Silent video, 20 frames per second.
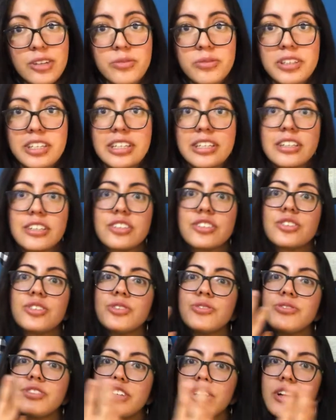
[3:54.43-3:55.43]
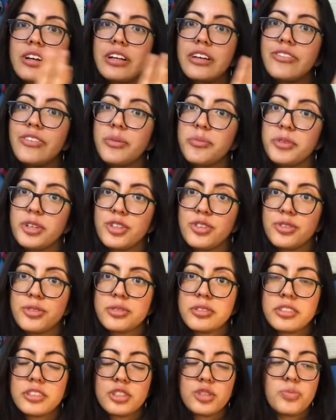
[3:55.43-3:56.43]
read to figure out if I'm going to
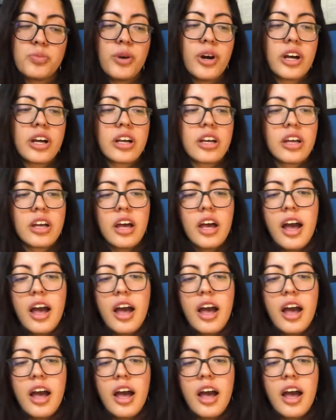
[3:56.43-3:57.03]
choose this book.